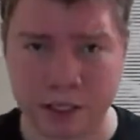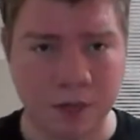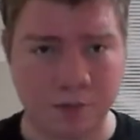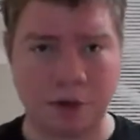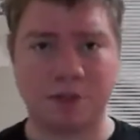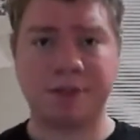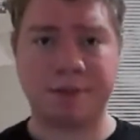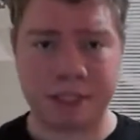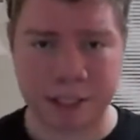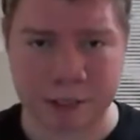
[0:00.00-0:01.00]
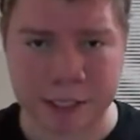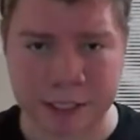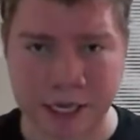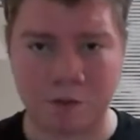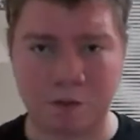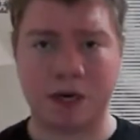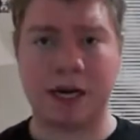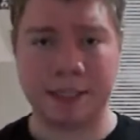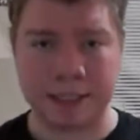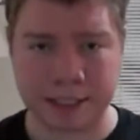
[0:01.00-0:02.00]
mostly because I already got what
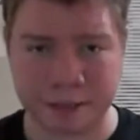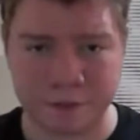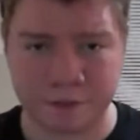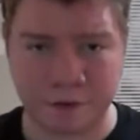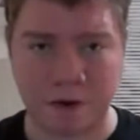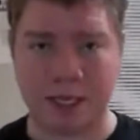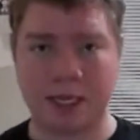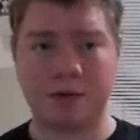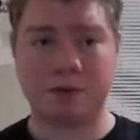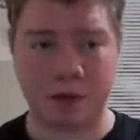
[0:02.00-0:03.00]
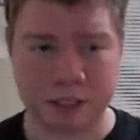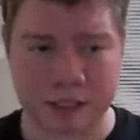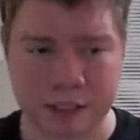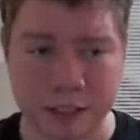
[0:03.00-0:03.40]
I needed from Animal Crossing,